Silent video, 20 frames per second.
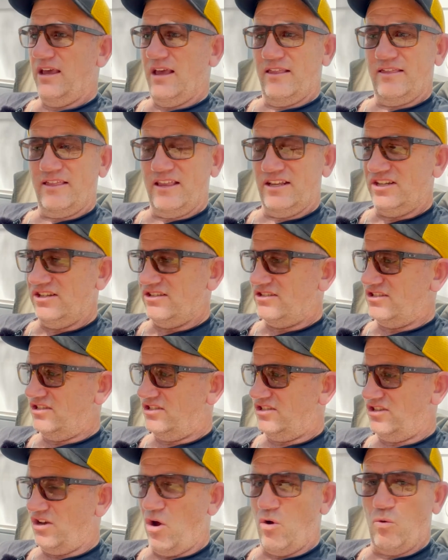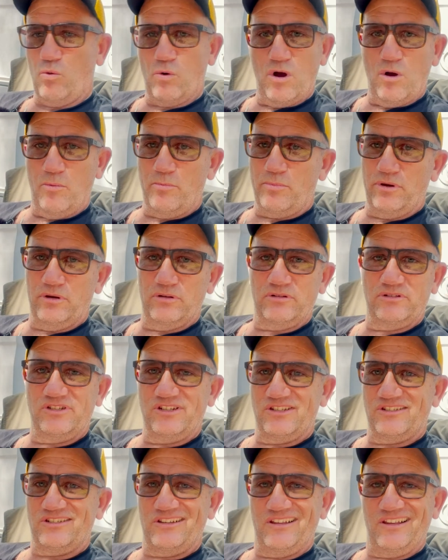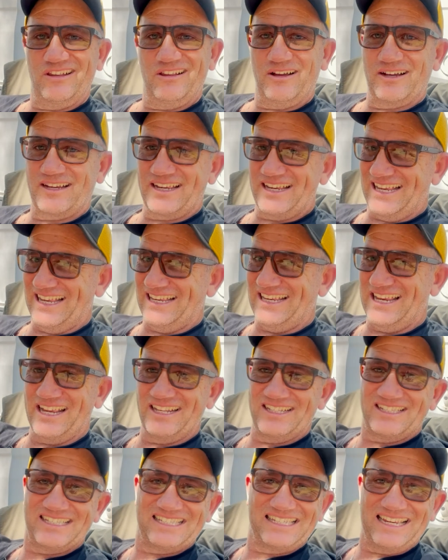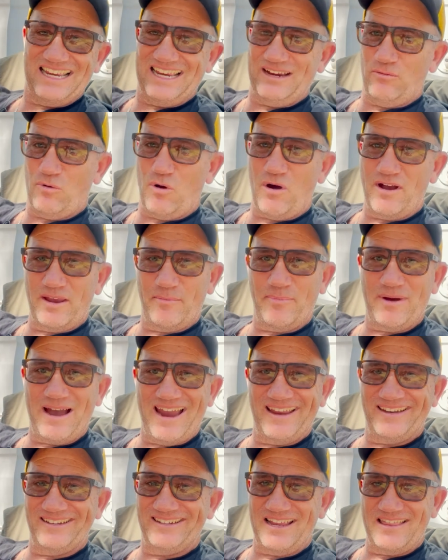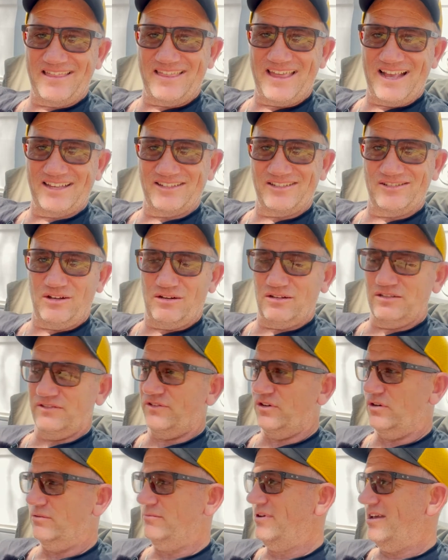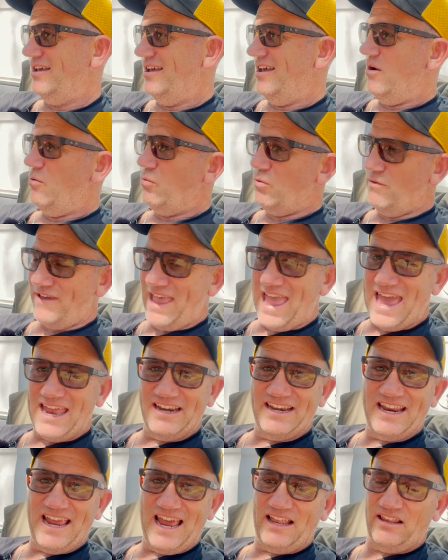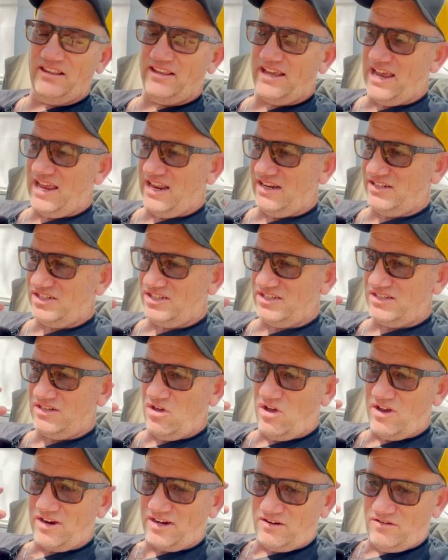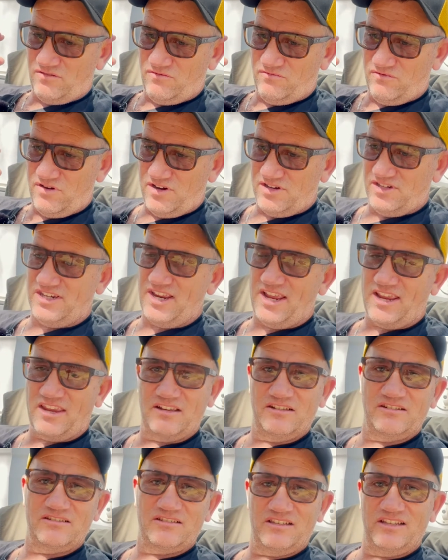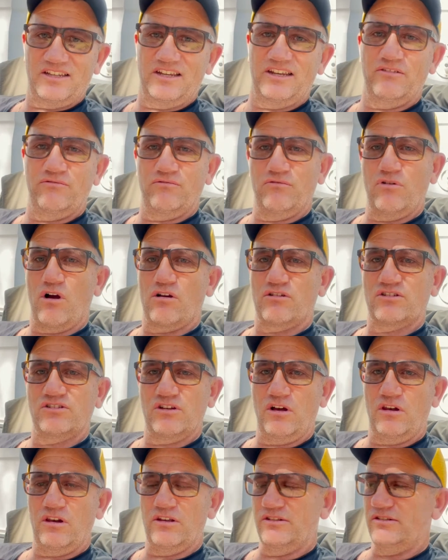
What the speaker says: They're just so well built, just like you can see why you're paying $10,000 for them, without a doubt. They are just like ridiculously rock solid.